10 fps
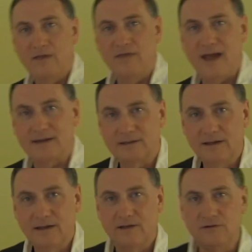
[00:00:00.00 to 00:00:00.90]
that
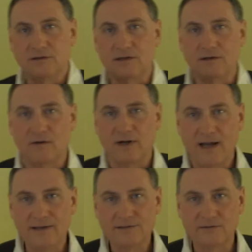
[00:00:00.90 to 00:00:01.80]
you can go to
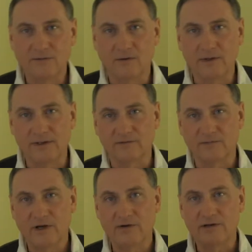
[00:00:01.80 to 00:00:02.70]
high school, and
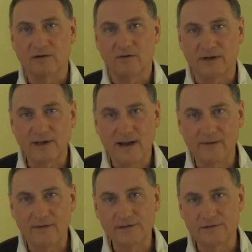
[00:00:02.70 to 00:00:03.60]
from there you can go to
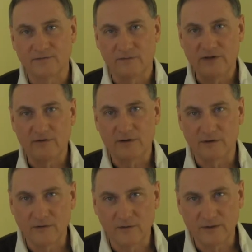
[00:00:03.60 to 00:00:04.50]
college, and from there you
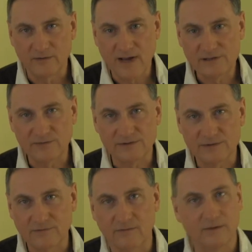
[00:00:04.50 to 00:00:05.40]
can go to graduate
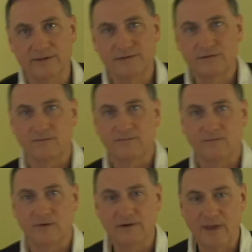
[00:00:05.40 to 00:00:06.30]
school, and so
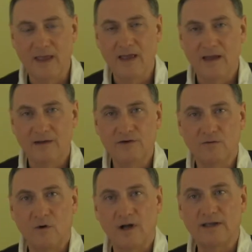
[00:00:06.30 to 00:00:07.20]
forth,
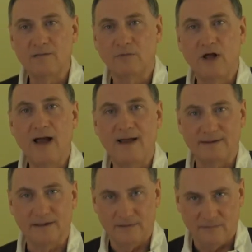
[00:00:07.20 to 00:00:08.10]
you're walking
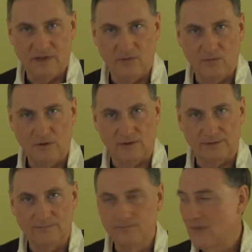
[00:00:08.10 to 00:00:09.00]
blind in the
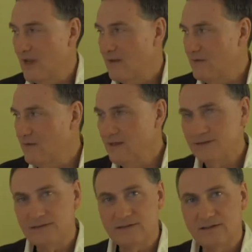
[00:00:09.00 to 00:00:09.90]
world.
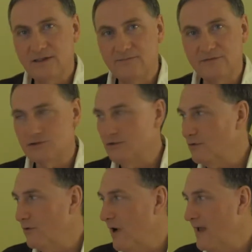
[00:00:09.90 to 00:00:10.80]
This gives
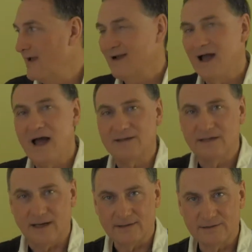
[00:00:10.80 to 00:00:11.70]
you
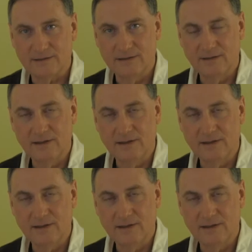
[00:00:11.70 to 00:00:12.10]
context.